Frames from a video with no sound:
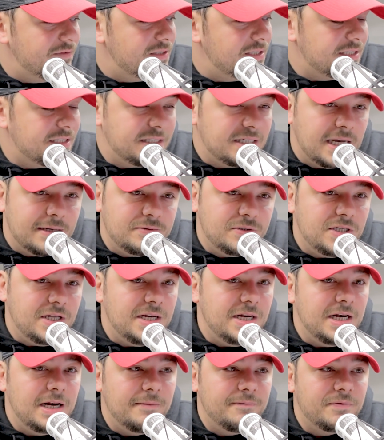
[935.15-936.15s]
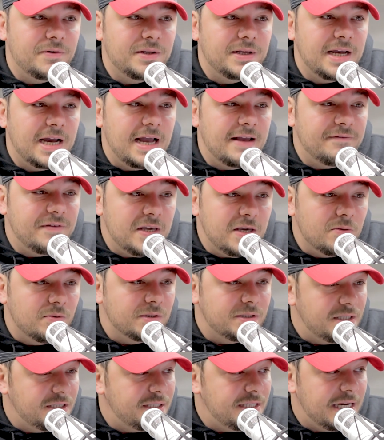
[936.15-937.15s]
It's like, stop standing up for the guy. If he
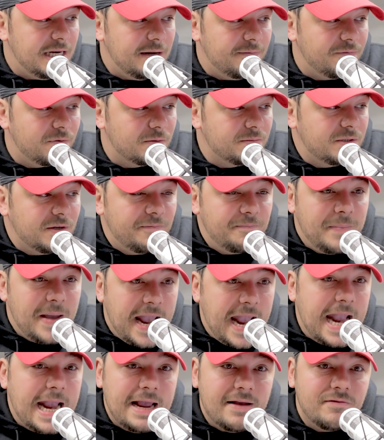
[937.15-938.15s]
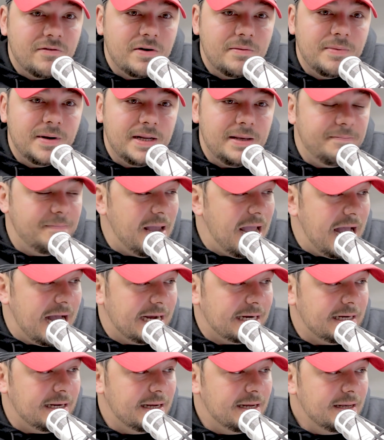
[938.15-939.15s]
wants to stand up for himself, pay everybody
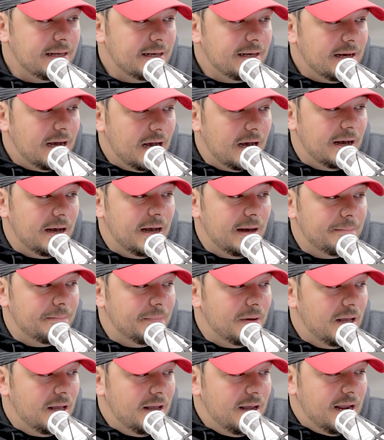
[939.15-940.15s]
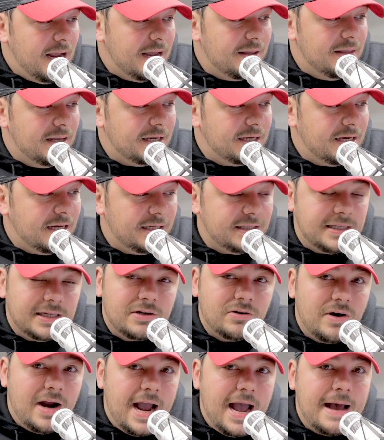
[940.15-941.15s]
back, and then cut the
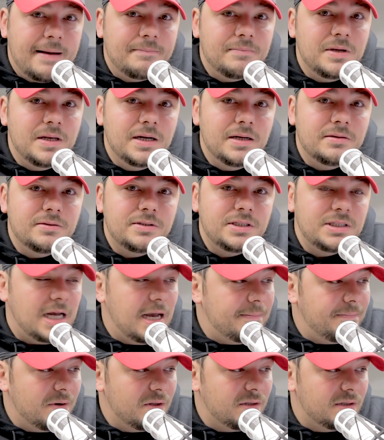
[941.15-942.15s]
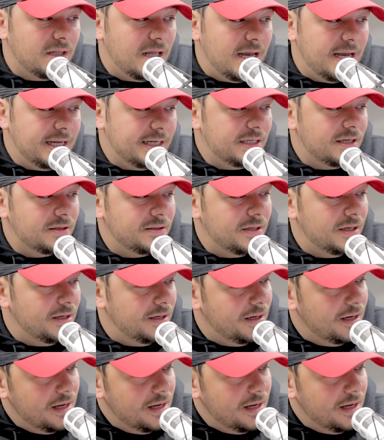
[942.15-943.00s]
crap, you know, stop all the lying. Don't.